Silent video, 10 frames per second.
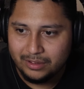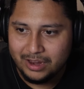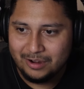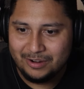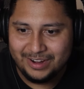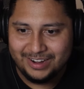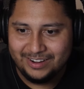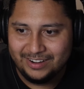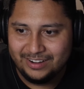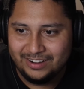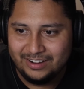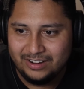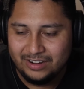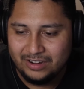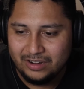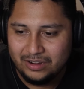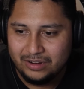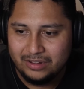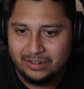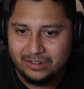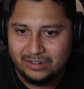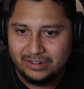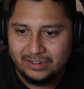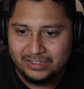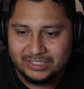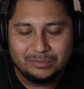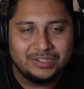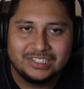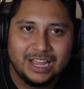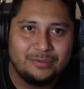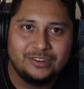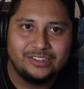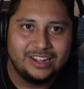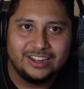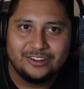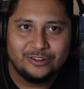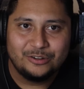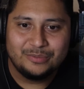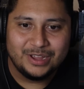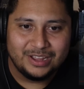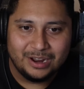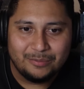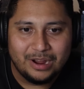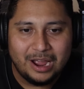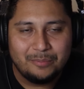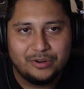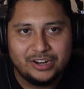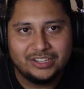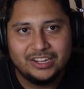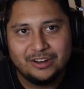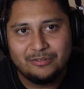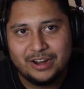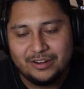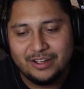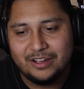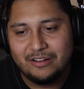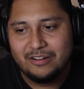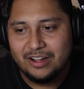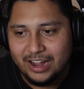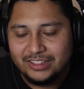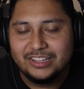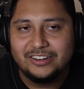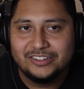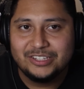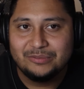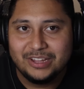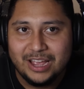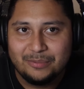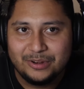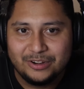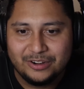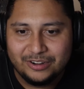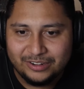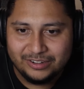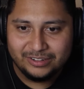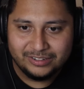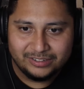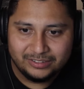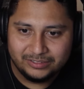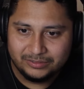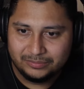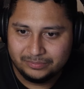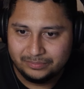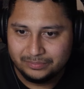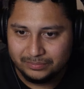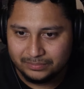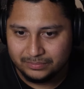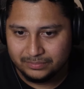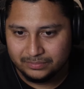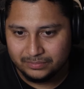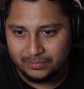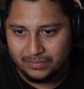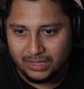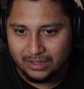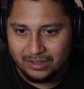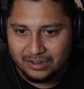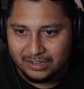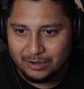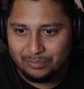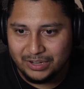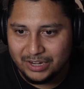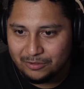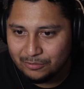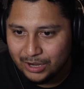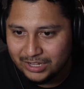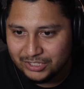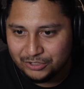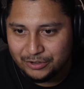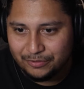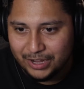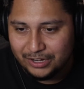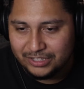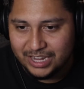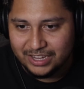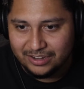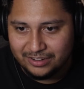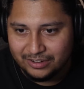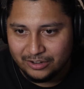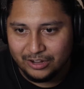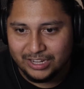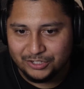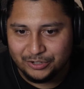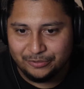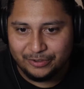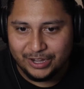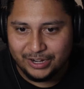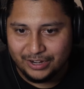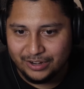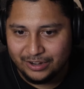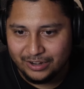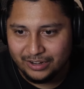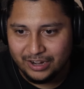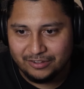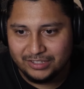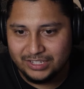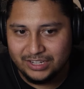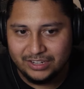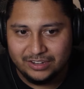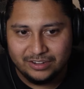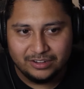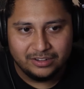Yeah, right here. Something's happening to that girl, man. I'm predicting it right now. I think there's something happening here. They're playing what? Street Fighter? Tekken? No, that's Street Fighter. Guaranteed.